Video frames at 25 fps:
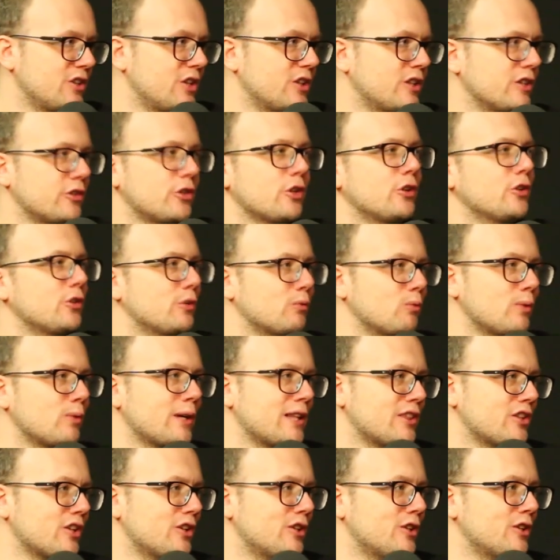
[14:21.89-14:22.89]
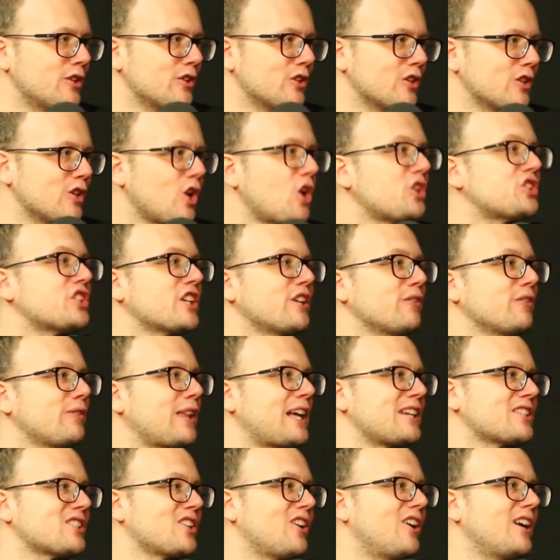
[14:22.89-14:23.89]
the, the, the, the, logic of
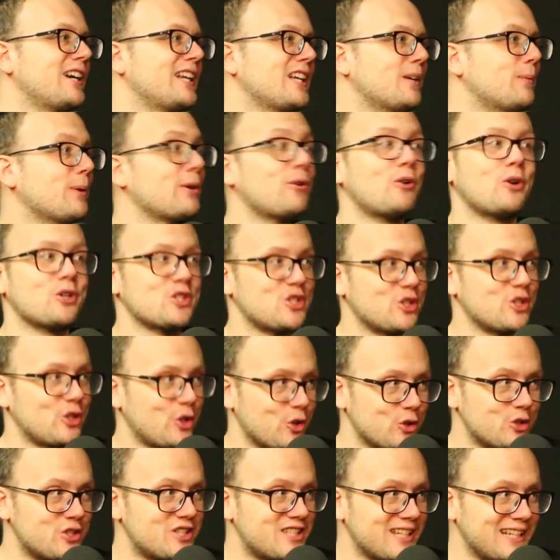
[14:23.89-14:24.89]
that signing and whether or not it's a good